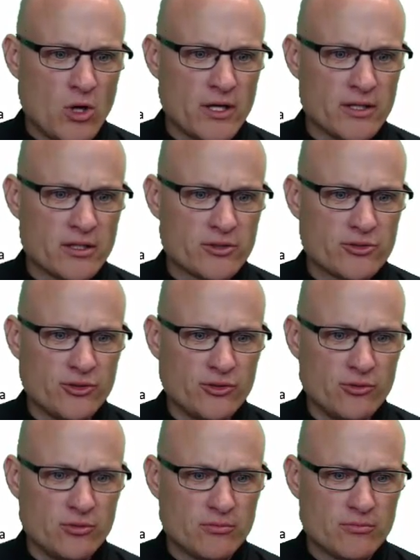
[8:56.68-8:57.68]
One,
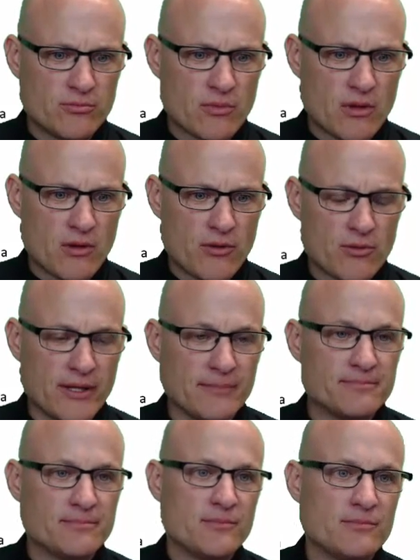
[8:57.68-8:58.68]
two, three.
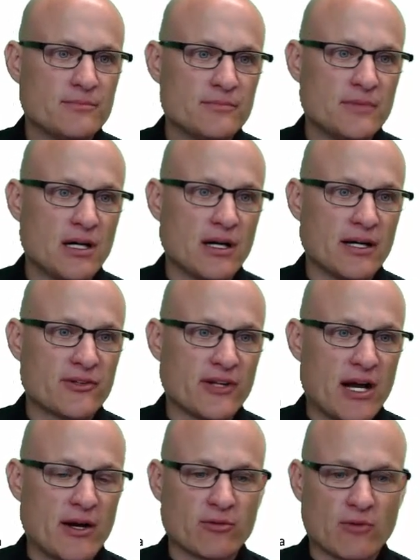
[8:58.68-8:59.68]
All right, so
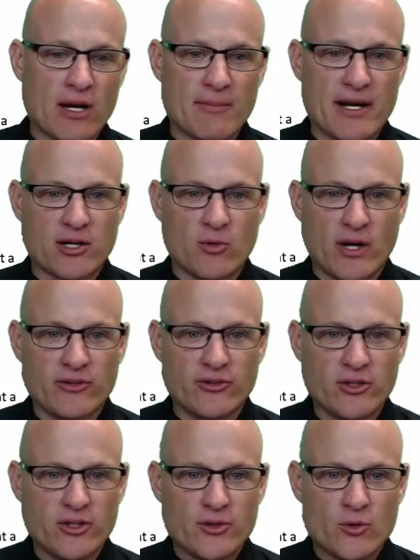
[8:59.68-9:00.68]
now I can write my
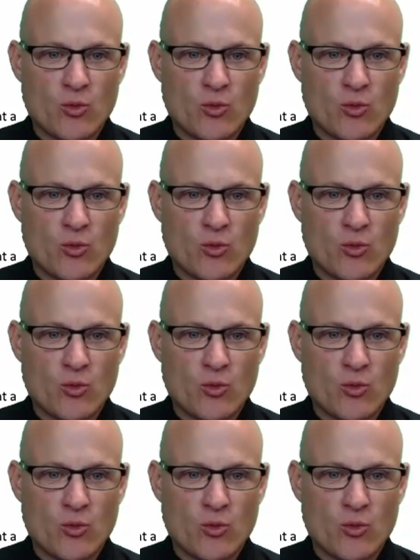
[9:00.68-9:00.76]
equation.